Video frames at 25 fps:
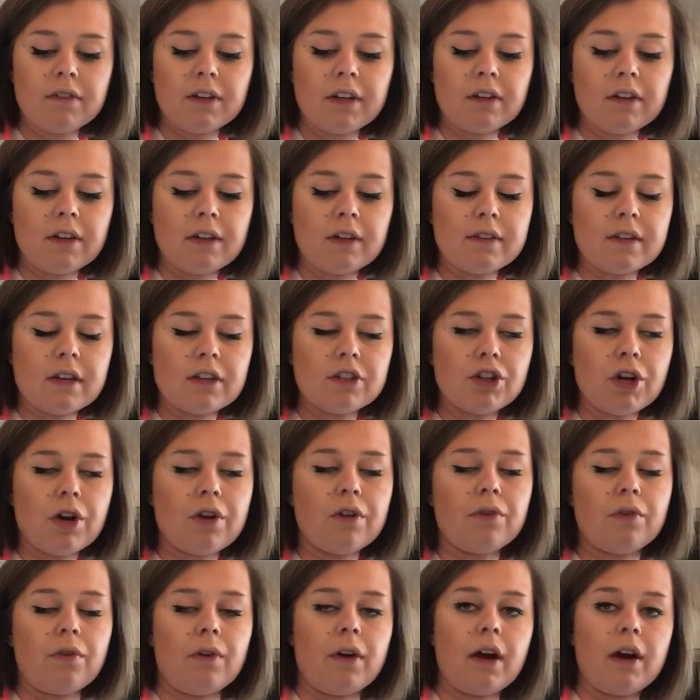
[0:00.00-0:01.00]
to cleanse that
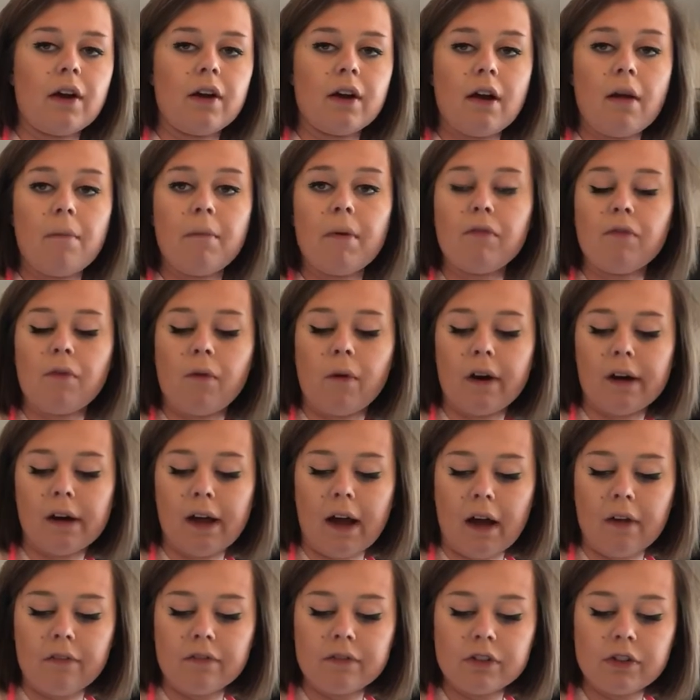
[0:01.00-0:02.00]
genital area before and
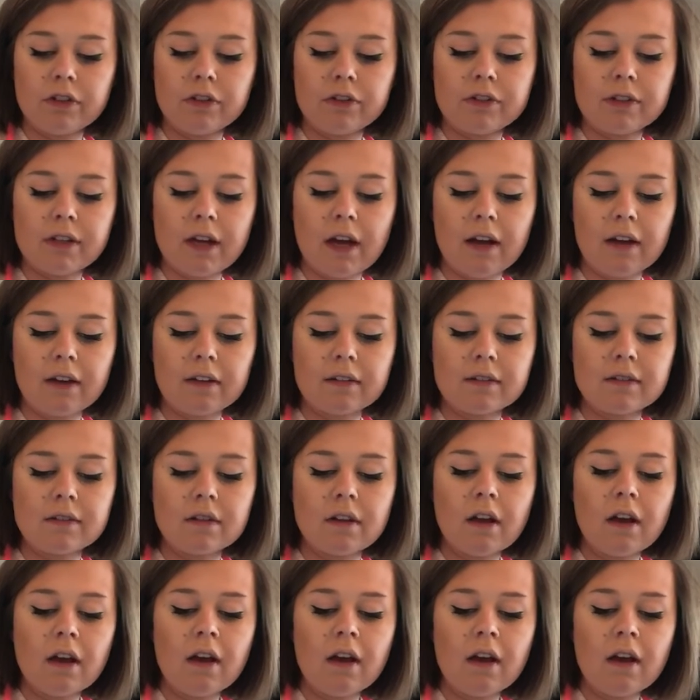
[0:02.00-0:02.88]
after sex.